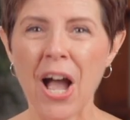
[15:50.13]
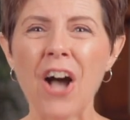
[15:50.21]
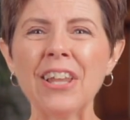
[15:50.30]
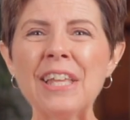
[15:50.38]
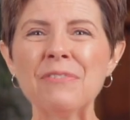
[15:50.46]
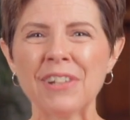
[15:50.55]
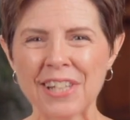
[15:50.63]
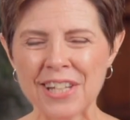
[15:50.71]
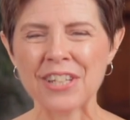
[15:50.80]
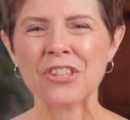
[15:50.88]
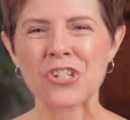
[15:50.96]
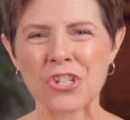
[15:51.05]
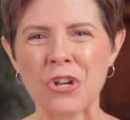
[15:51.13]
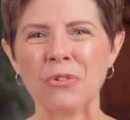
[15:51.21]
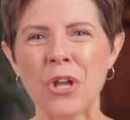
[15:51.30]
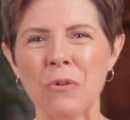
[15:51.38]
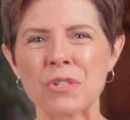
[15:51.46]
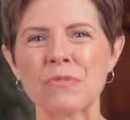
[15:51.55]
I'll leave a link in the show
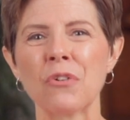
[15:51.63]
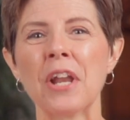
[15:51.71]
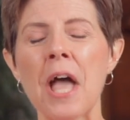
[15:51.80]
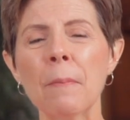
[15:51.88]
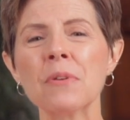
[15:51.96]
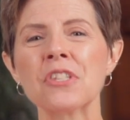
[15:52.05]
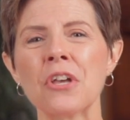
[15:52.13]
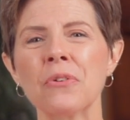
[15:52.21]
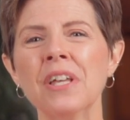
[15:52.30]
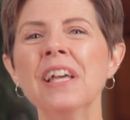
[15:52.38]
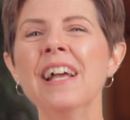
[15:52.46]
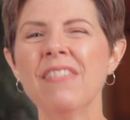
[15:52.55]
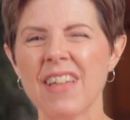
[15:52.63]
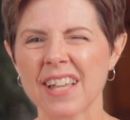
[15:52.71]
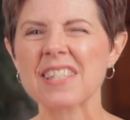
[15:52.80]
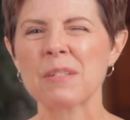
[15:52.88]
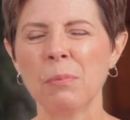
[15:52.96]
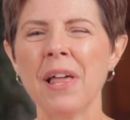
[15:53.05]
notes for an episode that
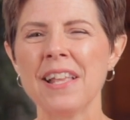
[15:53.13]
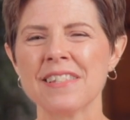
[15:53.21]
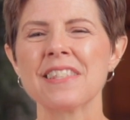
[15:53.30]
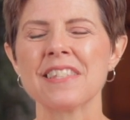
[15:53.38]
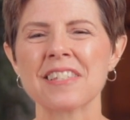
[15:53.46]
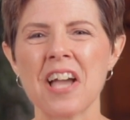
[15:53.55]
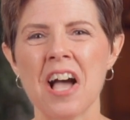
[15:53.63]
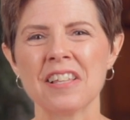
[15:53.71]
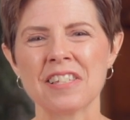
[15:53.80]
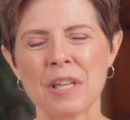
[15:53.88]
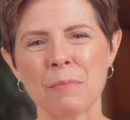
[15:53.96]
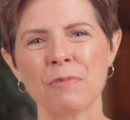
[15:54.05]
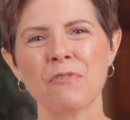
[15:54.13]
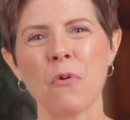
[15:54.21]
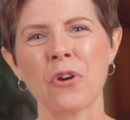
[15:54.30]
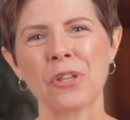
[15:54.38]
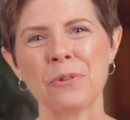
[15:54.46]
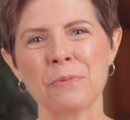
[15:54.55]
explains this concept
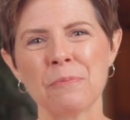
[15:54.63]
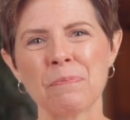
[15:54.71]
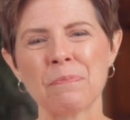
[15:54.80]
for you.